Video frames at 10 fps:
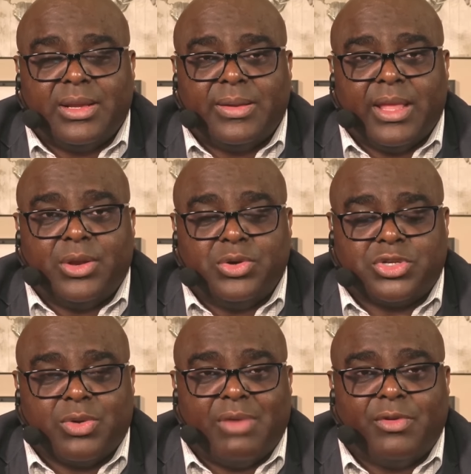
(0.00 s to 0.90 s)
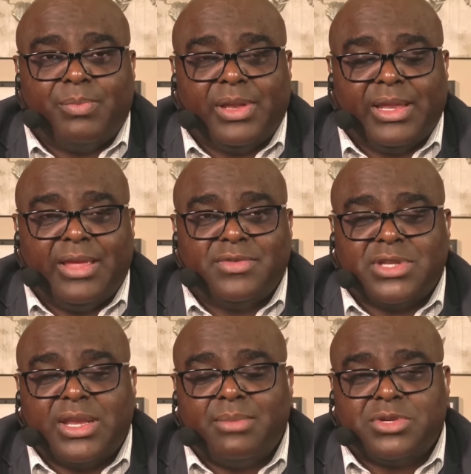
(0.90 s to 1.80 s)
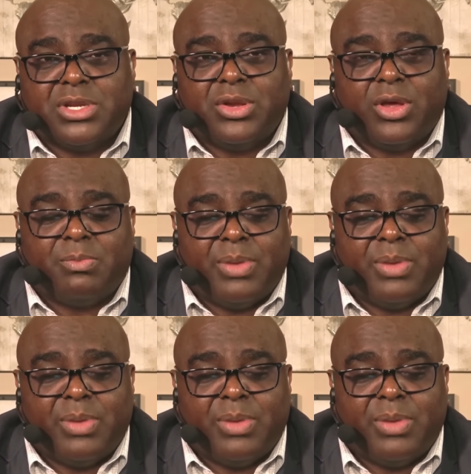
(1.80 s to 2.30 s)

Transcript: that whosoever believes in him should not